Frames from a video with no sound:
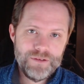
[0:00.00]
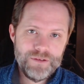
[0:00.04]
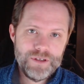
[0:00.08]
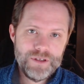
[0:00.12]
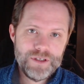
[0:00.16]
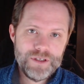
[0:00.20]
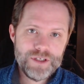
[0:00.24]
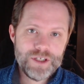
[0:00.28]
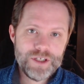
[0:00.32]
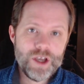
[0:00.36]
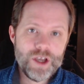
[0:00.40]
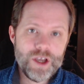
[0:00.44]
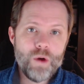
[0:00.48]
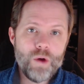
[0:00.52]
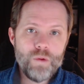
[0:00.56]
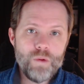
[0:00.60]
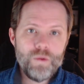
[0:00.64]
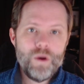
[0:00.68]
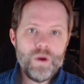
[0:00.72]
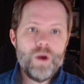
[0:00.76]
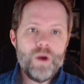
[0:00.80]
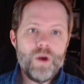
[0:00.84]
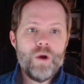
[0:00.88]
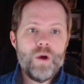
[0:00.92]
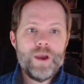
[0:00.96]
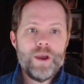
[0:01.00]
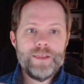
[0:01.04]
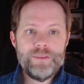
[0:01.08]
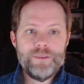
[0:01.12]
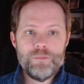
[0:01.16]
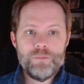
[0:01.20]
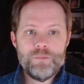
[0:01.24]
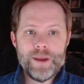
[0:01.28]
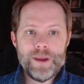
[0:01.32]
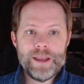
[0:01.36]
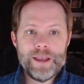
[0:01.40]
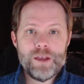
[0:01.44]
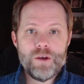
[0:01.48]
So the
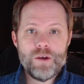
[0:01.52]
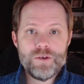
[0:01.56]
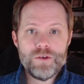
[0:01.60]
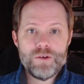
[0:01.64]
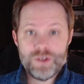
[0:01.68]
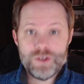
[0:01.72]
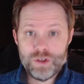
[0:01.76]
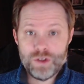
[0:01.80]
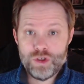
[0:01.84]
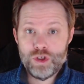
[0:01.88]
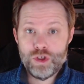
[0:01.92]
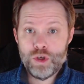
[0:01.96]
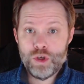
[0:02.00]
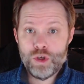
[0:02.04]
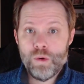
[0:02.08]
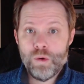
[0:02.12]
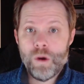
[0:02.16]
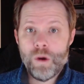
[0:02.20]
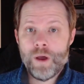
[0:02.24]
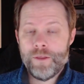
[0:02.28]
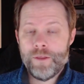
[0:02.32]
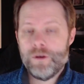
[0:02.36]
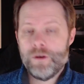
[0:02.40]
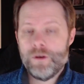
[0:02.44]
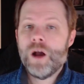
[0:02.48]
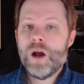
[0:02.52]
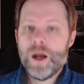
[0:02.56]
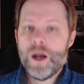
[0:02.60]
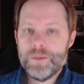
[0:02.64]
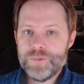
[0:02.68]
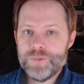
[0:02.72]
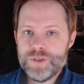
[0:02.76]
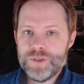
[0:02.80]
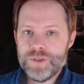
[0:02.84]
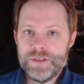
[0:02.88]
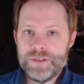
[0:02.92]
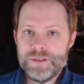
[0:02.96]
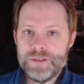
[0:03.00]
brain goes to two other
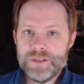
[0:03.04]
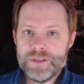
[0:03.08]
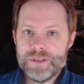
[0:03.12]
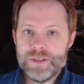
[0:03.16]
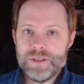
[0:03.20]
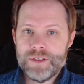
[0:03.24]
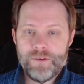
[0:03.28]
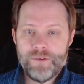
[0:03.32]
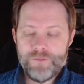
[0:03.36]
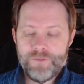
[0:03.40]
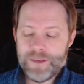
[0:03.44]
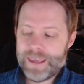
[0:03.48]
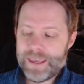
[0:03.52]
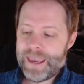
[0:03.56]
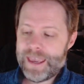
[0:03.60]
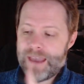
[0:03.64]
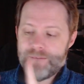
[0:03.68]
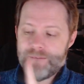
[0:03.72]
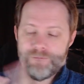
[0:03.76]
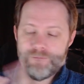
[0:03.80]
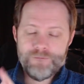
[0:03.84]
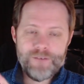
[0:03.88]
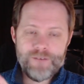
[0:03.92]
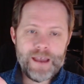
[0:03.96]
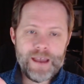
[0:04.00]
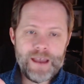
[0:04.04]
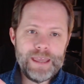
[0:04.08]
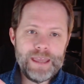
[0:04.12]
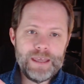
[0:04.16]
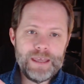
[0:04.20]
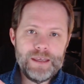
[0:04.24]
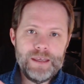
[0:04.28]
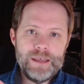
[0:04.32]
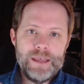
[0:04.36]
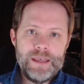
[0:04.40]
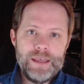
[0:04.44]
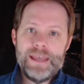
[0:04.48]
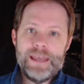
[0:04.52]
options. So if it can't
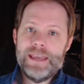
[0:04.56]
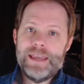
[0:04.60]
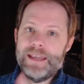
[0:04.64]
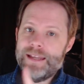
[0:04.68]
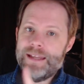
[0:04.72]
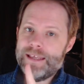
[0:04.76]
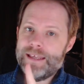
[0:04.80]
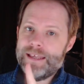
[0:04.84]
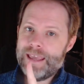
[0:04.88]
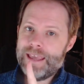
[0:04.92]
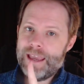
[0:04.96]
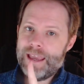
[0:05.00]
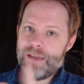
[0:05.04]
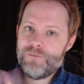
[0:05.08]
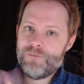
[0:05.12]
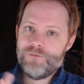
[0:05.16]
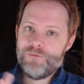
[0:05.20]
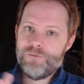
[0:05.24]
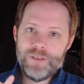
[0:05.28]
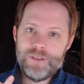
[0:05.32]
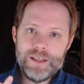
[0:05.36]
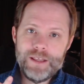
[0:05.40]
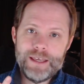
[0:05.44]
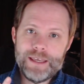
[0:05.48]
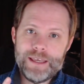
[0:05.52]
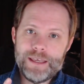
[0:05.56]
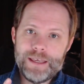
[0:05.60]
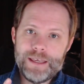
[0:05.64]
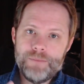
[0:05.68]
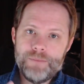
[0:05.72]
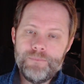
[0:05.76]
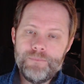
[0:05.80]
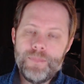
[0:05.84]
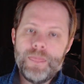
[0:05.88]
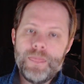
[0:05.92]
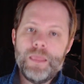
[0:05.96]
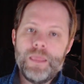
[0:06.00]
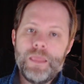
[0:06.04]
fight and it can't flee,
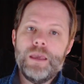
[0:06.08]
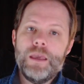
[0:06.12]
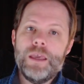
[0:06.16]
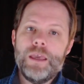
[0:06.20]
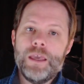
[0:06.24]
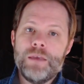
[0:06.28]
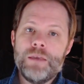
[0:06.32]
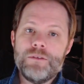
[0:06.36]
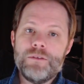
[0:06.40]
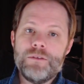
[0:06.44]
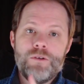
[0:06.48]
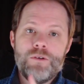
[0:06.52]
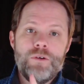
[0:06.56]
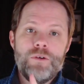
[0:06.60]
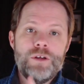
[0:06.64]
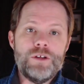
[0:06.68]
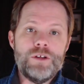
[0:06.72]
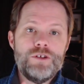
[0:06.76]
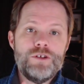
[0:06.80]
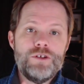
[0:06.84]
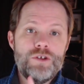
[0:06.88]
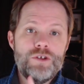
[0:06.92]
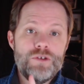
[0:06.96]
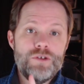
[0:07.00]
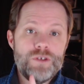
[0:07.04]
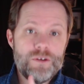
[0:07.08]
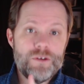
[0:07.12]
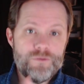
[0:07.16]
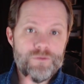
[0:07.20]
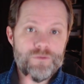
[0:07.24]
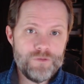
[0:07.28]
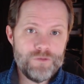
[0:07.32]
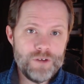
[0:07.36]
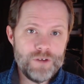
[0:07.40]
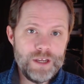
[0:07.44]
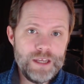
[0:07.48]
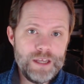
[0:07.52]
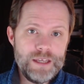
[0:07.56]
it's going to choose a
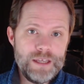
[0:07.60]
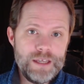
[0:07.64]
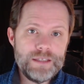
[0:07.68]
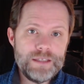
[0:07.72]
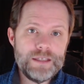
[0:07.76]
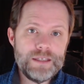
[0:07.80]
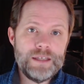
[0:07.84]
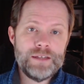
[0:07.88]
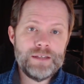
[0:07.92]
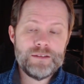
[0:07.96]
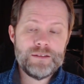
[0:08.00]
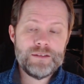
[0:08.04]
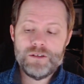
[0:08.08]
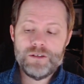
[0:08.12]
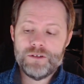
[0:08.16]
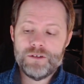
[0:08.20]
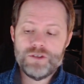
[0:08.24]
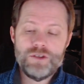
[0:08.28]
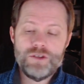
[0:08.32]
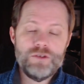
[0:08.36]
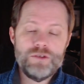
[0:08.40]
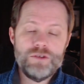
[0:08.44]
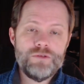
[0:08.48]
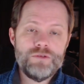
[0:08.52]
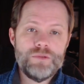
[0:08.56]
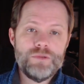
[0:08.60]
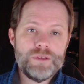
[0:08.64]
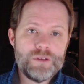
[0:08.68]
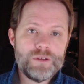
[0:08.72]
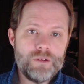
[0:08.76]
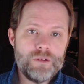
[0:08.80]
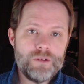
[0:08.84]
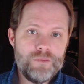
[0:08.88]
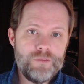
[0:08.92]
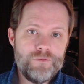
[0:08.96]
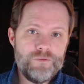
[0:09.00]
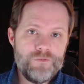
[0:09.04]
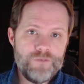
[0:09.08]
freeze and it's going to choose what's
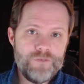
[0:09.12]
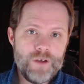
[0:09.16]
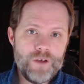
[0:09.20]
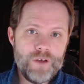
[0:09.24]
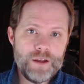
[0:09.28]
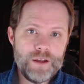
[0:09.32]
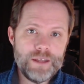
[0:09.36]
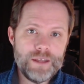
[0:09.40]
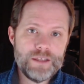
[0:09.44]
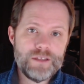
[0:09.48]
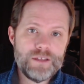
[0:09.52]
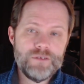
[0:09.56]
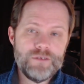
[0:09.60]
called fawning.